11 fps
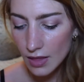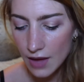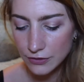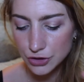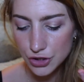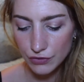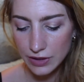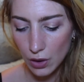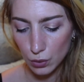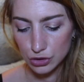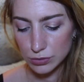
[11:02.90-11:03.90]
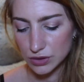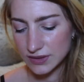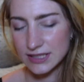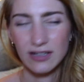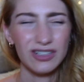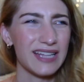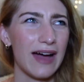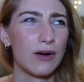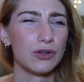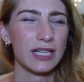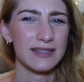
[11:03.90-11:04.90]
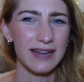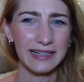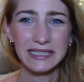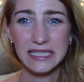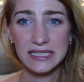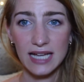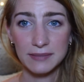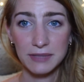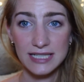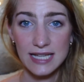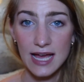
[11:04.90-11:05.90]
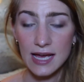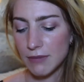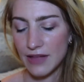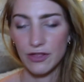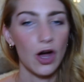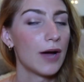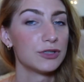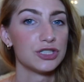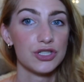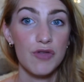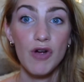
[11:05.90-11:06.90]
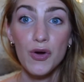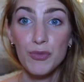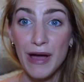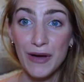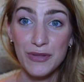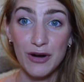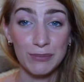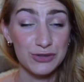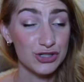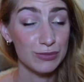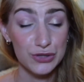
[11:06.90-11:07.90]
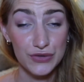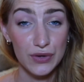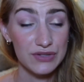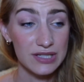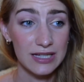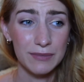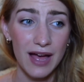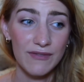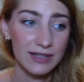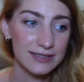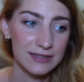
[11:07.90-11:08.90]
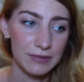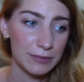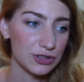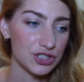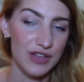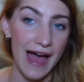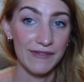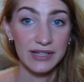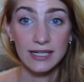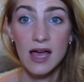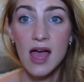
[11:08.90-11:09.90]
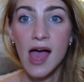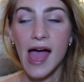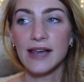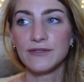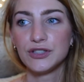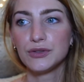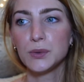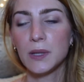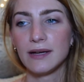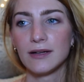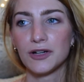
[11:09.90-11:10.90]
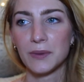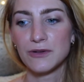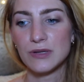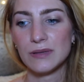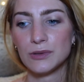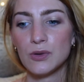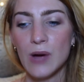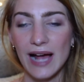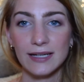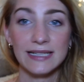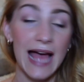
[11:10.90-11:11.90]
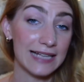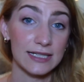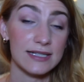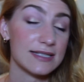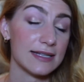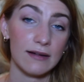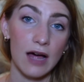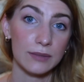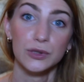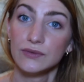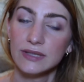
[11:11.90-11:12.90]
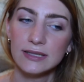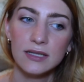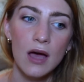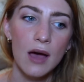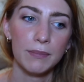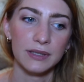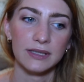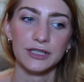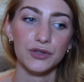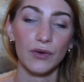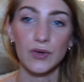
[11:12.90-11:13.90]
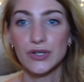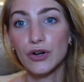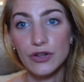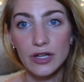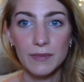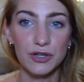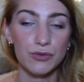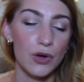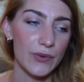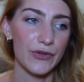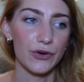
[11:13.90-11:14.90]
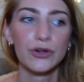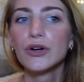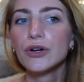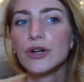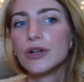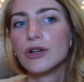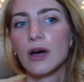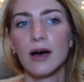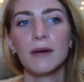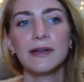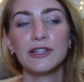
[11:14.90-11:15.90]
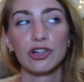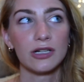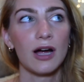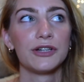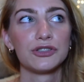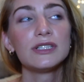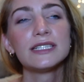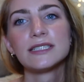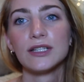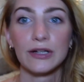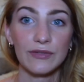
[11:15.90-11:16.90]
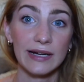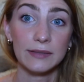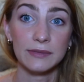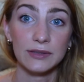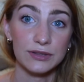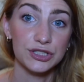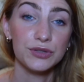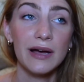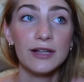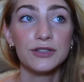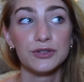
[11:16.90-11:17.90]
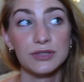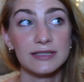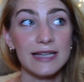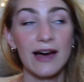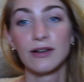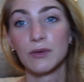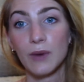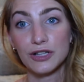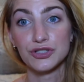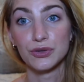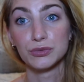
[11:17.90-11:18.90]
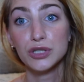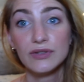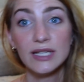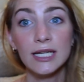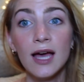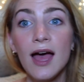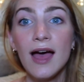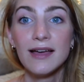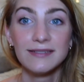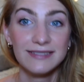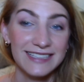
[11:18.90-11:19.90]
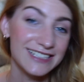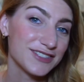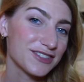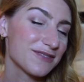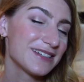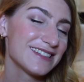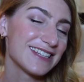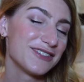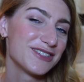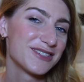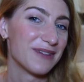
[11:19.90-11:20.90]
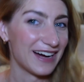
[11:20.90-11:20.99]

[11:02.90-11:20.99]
And there's three older movies, they're not that old, like 90s I'm gonna say, but I thought I would just throw them out there. I'm sure most of you have seen them, but I feel like some people just haven't. And if you like are one of those people who hasn't seen a lot of movies, but like you've always heard of them and you know that they're good, and they're on your list, and like randomly once in a while you sit down and watch an old movie, these are the ones that you should